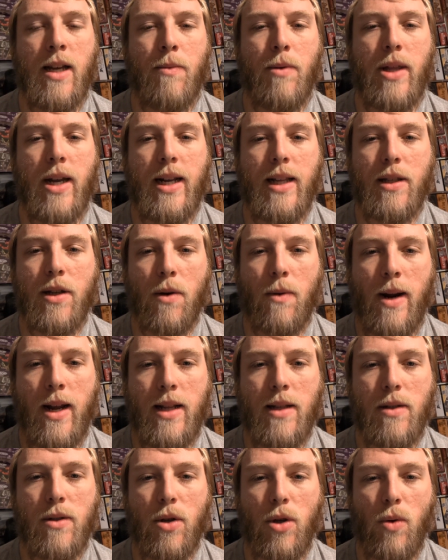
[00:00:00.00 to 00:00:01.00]
come with any
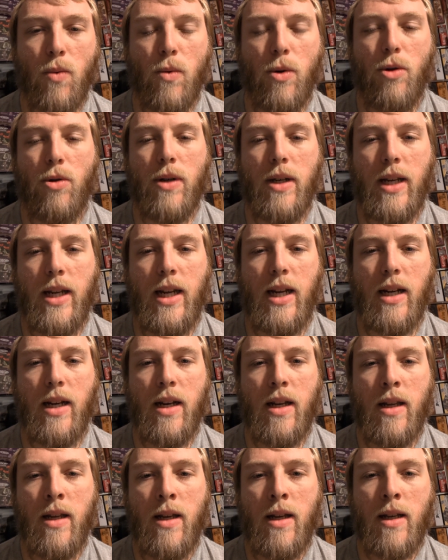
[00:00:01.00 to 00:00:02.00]
terrain, so you will
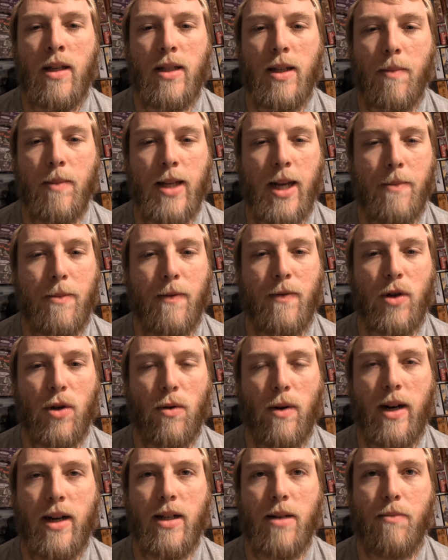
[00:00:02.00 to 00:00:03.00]
need some type of
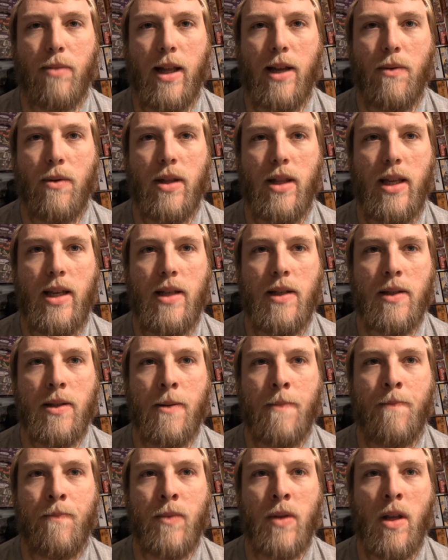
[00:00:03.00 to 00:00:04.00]
terrain to play with these.
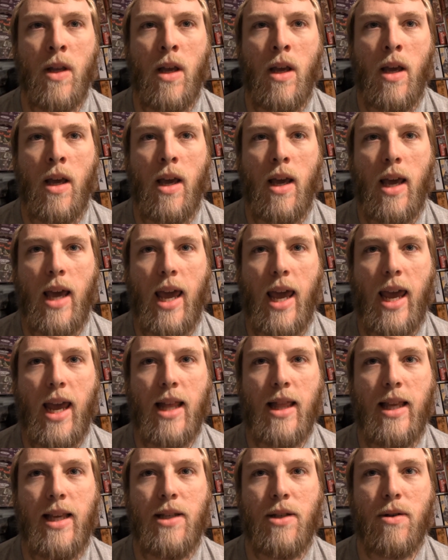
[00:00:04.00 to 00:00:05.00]

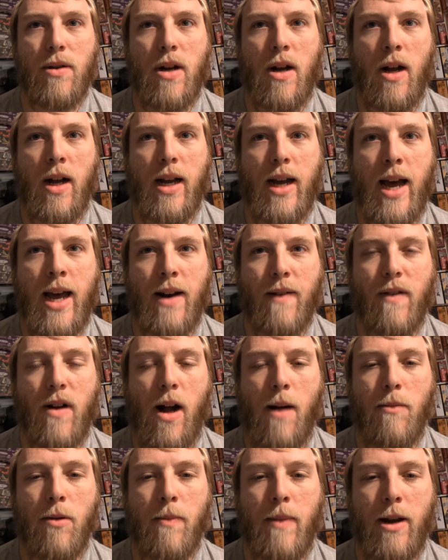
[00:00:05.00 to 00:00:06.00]
And these are kind of
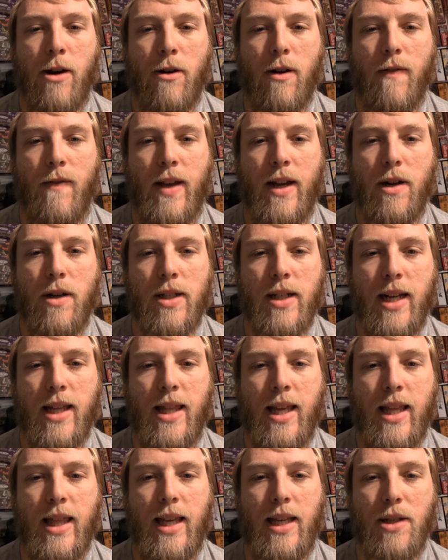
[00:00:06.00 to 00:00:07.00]
complementary figures, and I
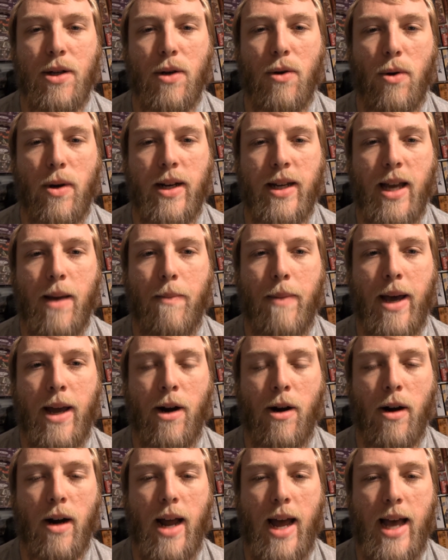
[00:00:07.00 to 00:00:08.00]
think these are going to get
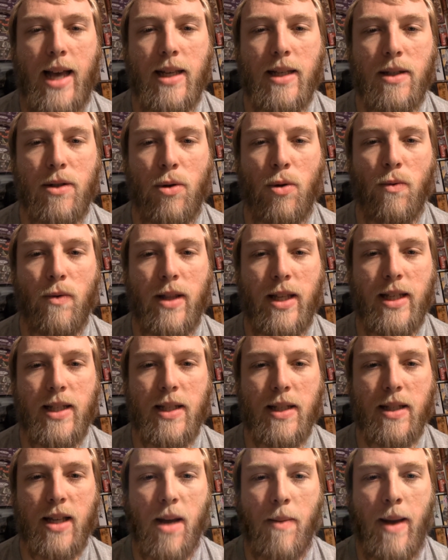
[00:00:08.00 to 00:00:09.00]
better as new
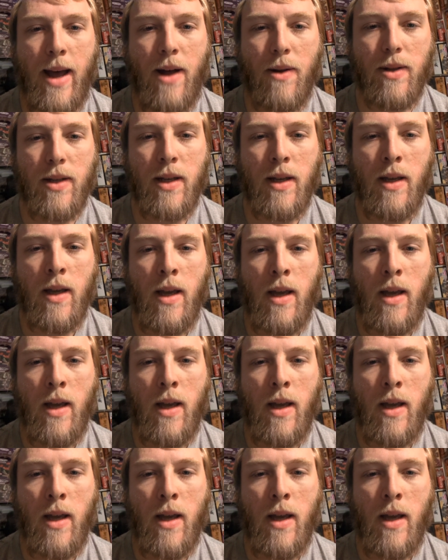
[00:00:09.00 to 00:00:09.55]
releases come out.